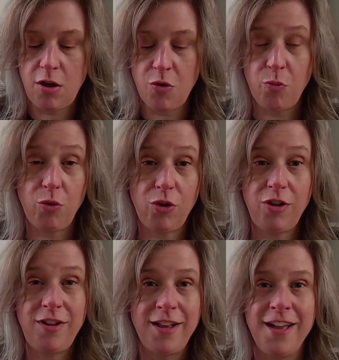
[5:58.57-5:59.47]

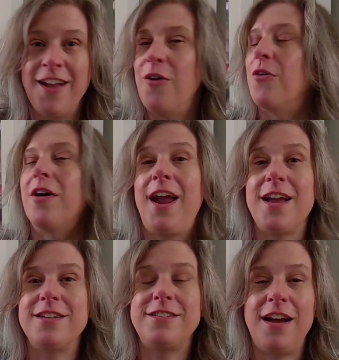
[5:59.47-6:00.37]
wool or
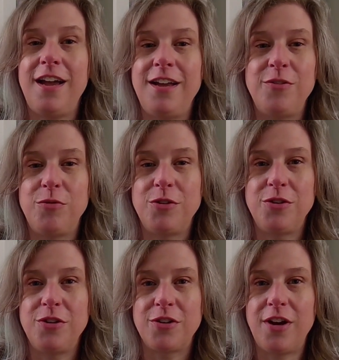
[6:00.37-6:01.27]
hand dyed
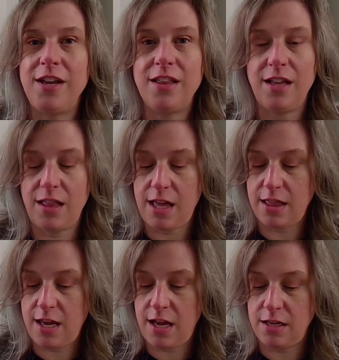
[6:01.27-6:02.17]
wool or anything like
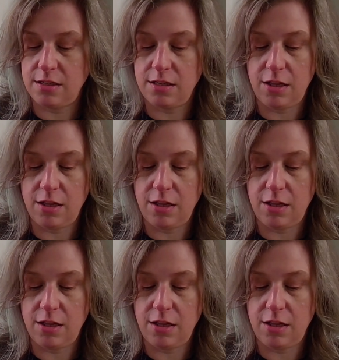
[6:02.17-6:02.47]
that until